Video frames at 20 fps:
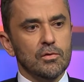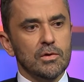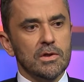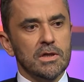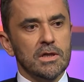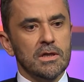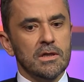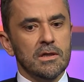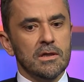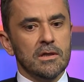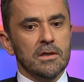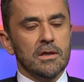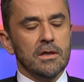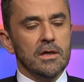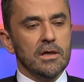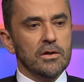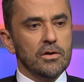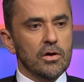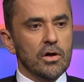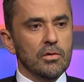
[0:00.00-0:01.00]
were
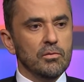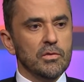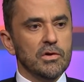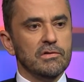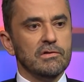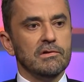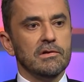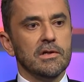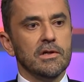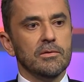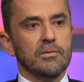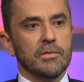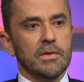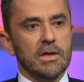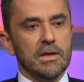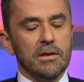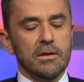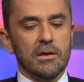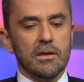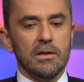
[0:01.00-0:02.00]
non-Muslim
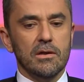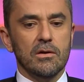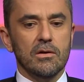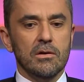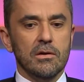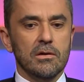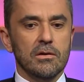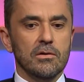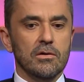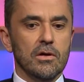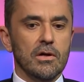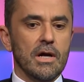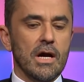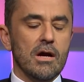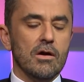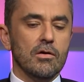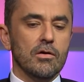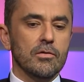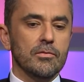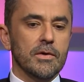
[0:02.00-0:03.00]
and
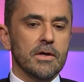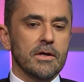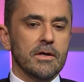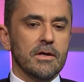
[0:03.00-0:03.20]
non-Arab,